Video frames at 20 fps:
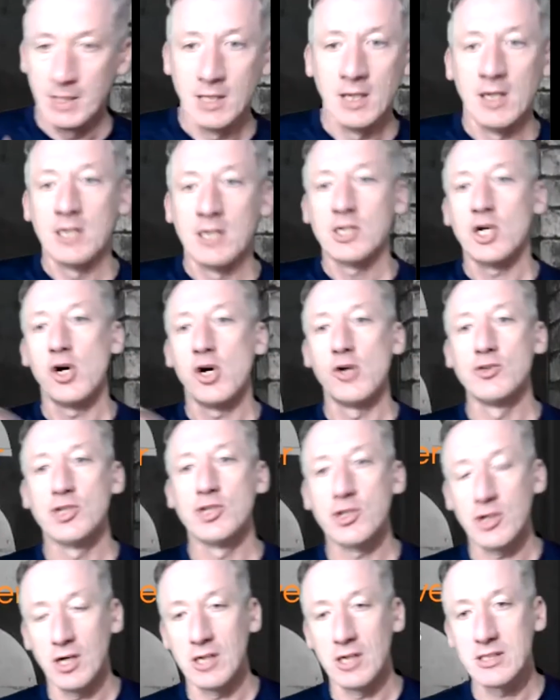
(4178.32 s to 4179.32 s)

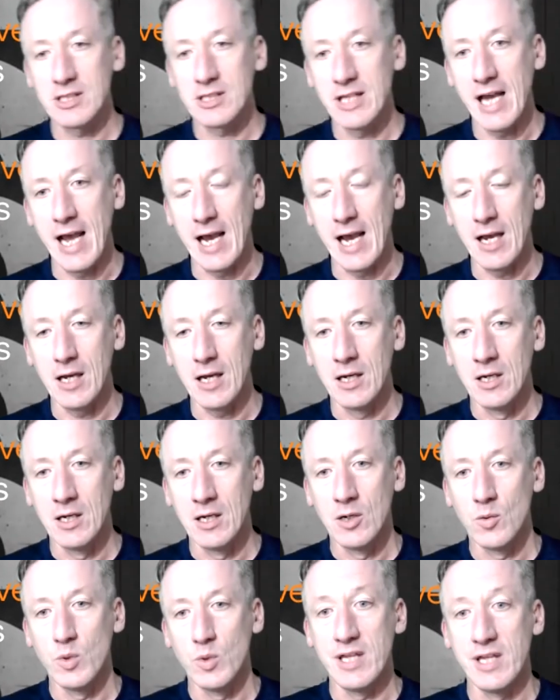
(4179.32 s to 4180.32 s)
Contrast that
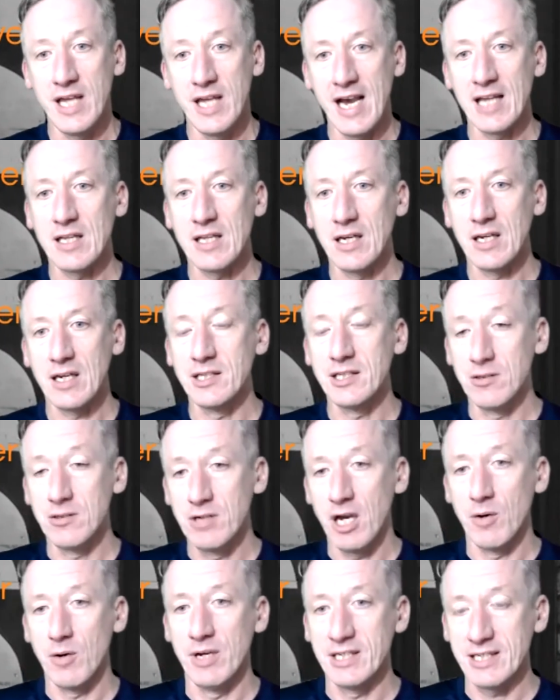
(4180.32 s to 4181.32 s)
with the athletes who
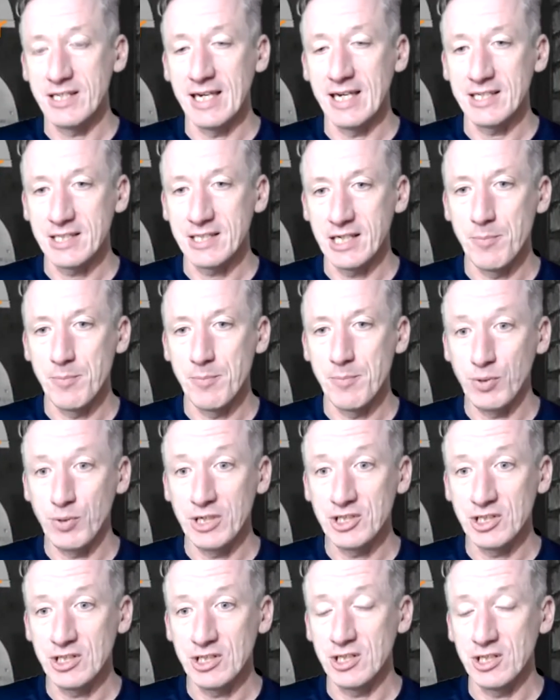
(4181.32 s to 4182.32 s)
go into that same
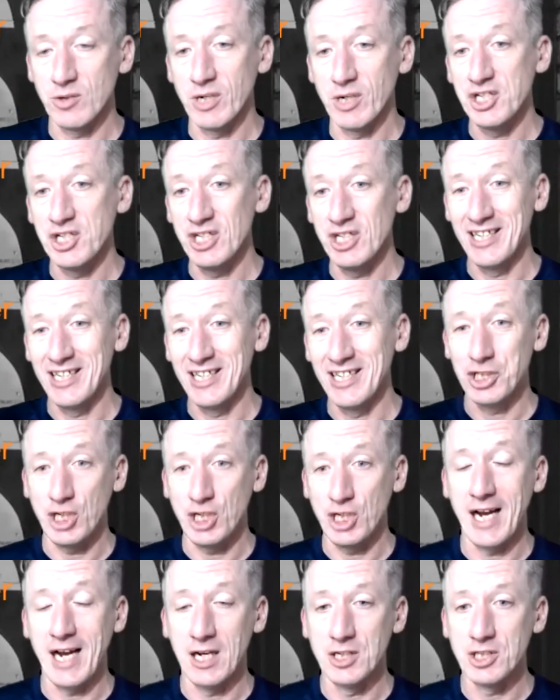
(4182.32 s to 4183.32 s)
pressure situation in a
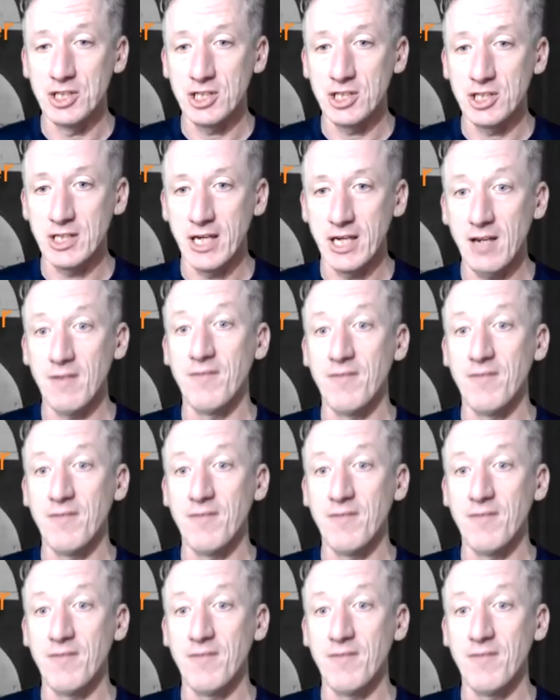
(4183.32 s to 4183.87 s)
challenge state,